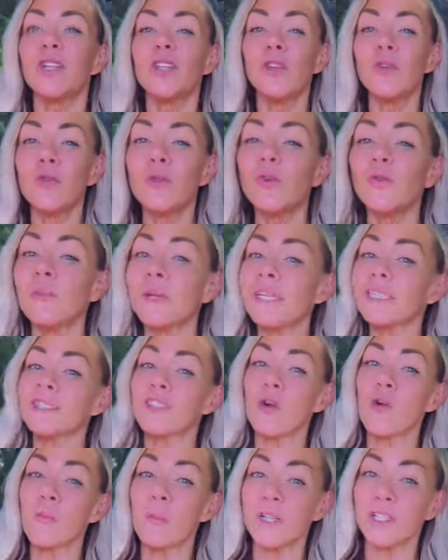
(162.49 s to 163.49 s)
You will be
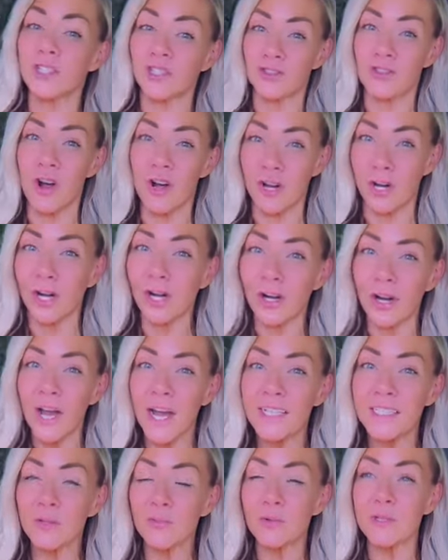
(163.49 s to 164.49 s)
so much stronger
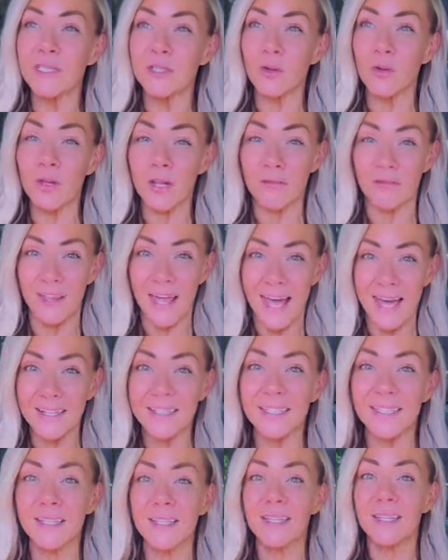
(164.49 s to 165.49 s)
as a result of
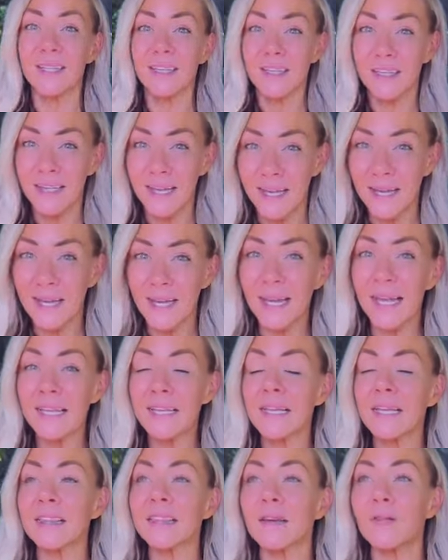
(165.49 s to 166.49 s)
that. Okay.
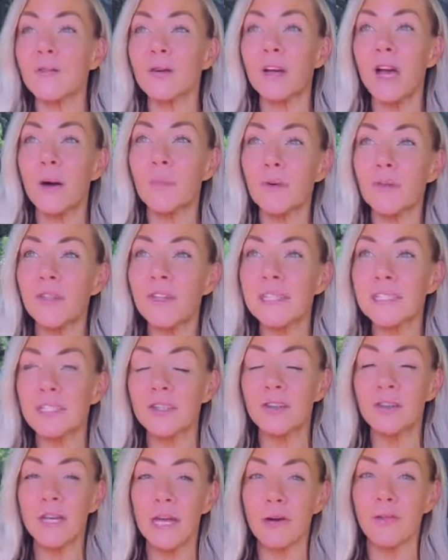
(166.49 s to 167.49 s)
And a couple things
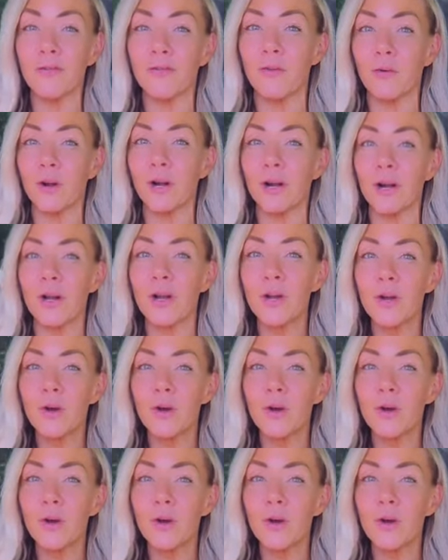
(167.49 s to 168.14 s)
to look out for.